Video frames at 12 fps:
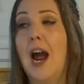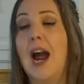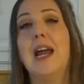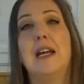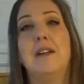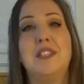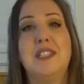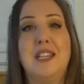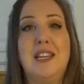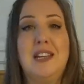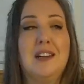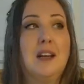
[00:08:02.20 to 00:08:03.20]
I have
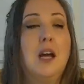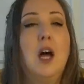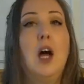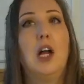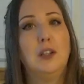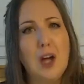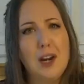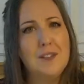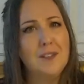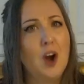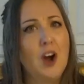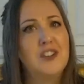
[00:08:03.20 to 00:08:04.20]
seen a lot
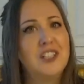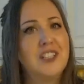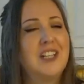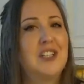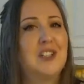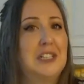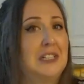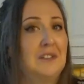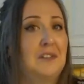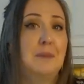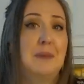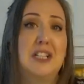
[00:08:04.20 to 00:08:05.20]
of contradictory
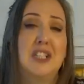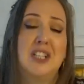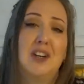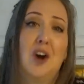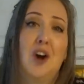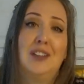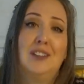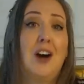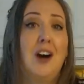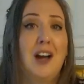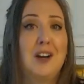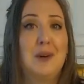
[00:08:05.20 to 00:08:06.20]
information
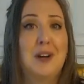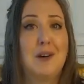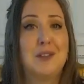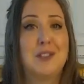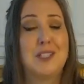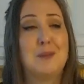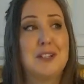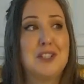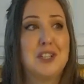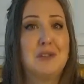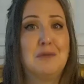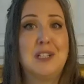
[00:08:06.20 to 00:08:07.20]
online when I was
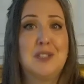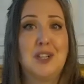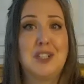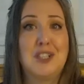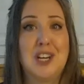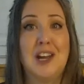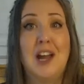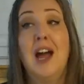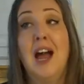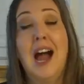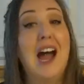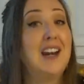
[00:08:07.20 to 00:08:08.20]
especially researching
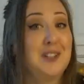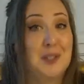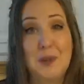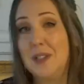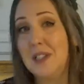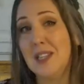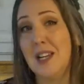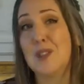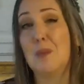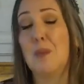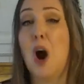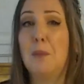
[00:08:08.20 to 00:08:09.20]
how to do these
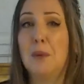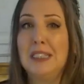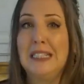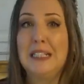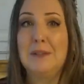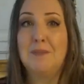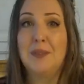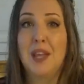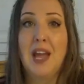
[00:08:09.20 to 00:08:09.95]
things properly.